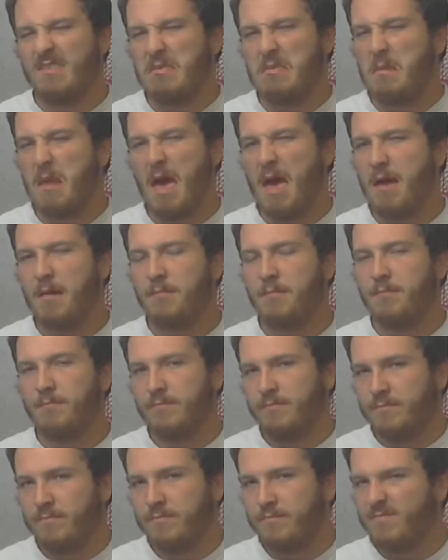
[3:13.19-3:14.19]

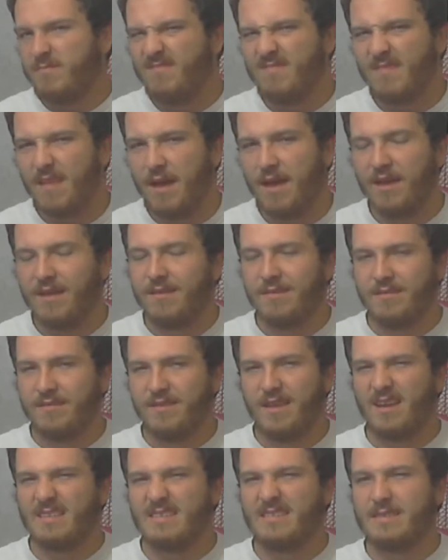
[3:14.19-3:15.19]
not
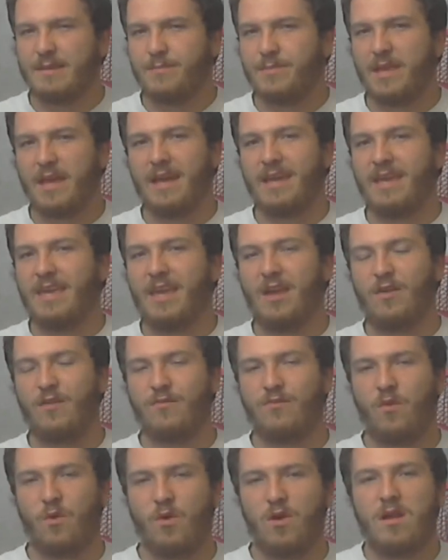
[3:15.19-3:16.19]
something I care
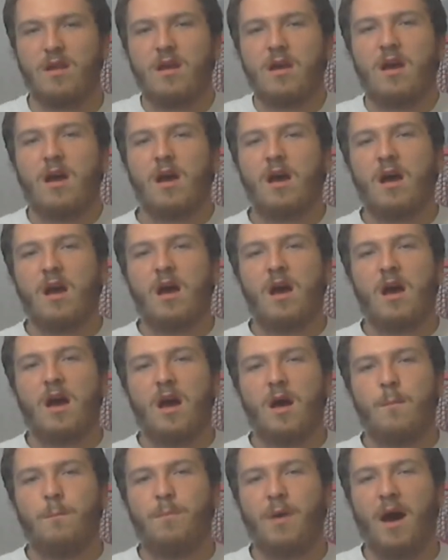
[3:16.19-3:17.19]
for.
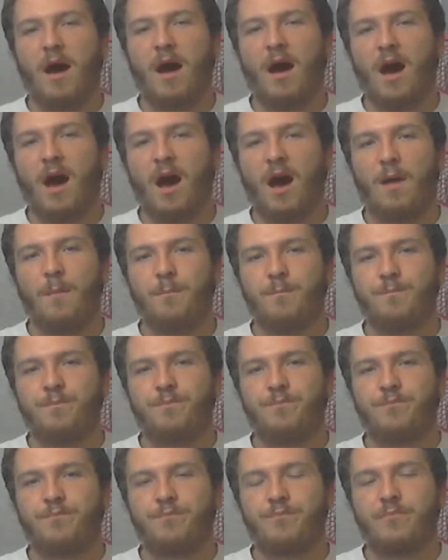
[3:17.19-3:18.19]
But
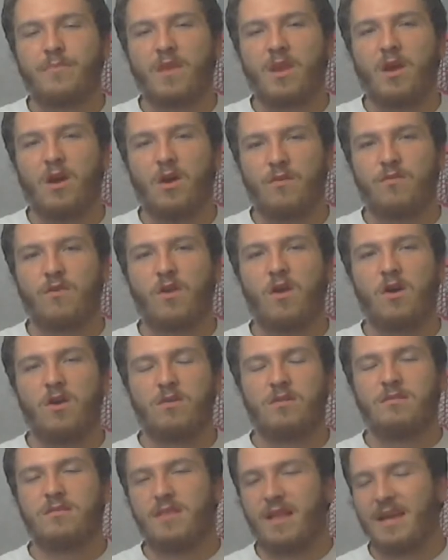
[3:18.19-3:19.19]

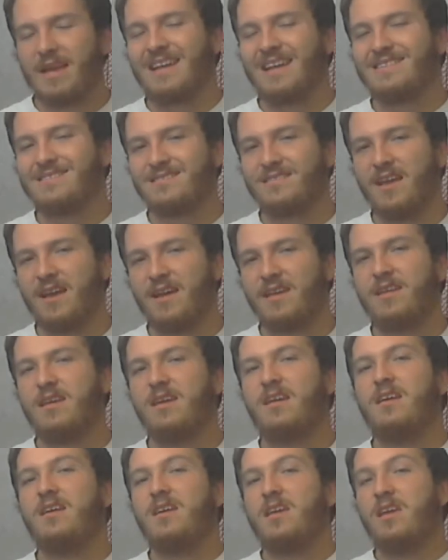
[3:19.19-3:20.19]
overall, like I said,
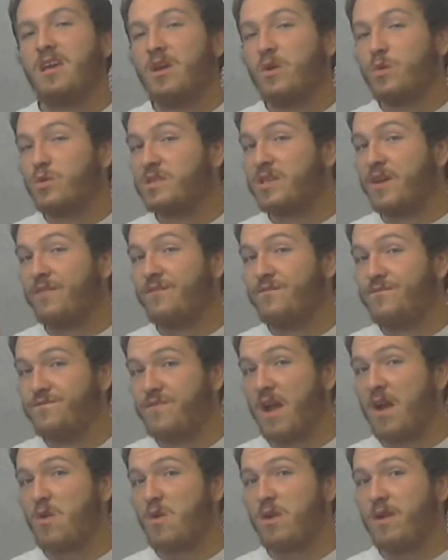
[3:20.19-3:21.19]
it was a
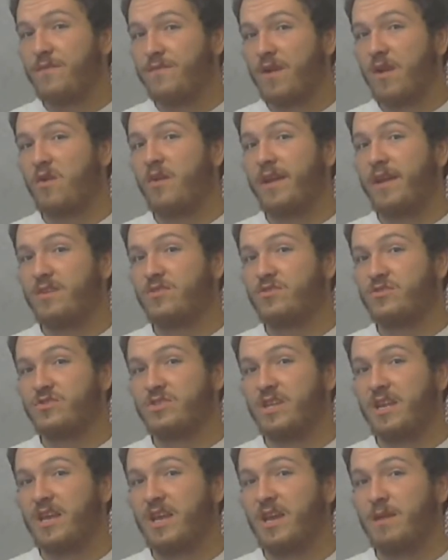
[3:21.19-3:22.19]
very, very
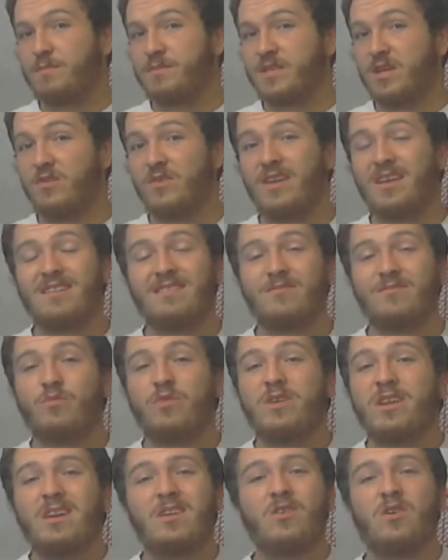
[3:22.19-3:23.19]
interesting episode, and
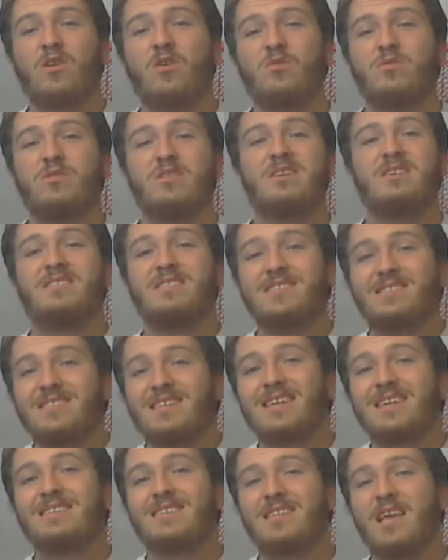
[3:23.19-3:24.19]
we are only
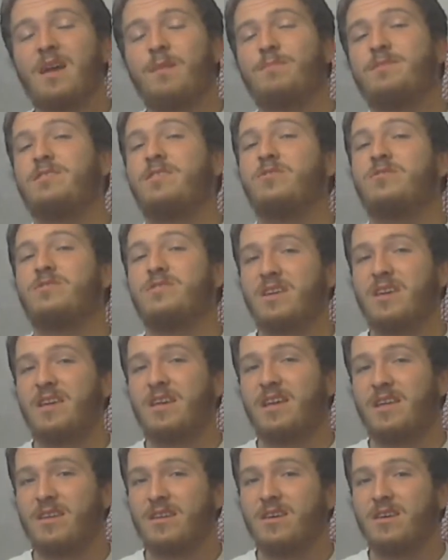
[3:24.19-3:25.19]
6 episodes
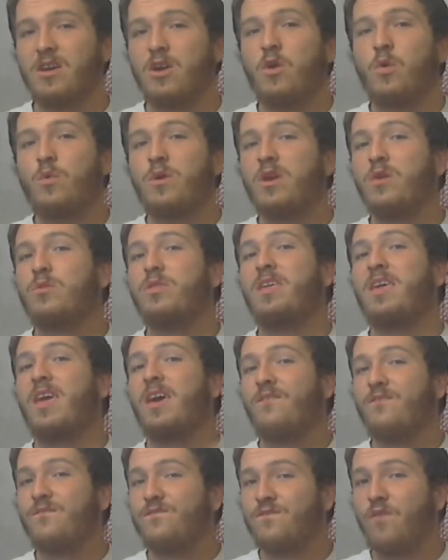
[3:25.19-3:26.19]
in. We only
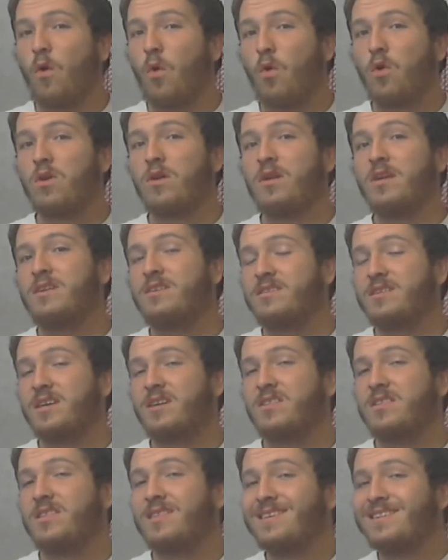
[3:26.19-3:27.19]
have 4
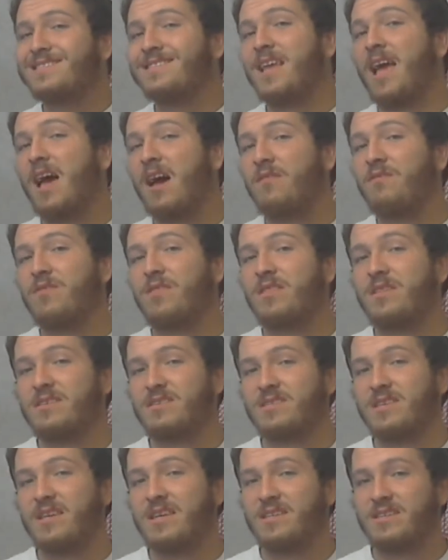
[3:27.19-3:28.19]
until this half of the
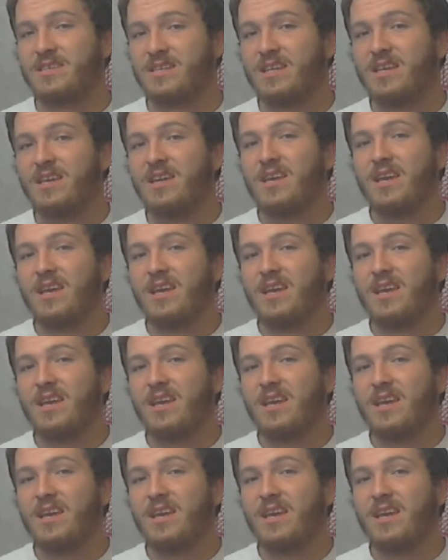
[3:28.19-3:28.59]
season,